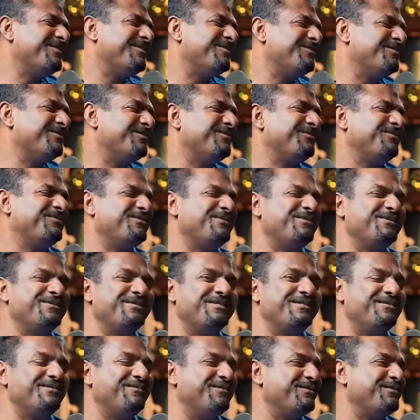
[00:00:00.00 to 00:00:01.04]
You for
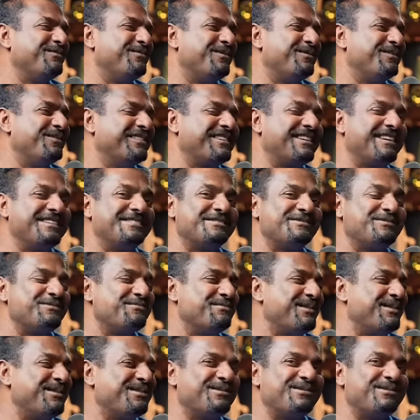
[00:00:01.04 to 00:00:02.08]
if you want to crash
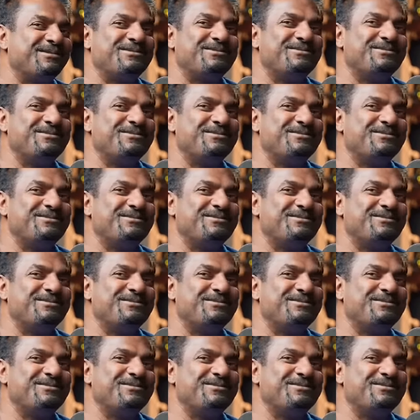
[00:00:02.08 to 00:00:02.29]
tomorrow,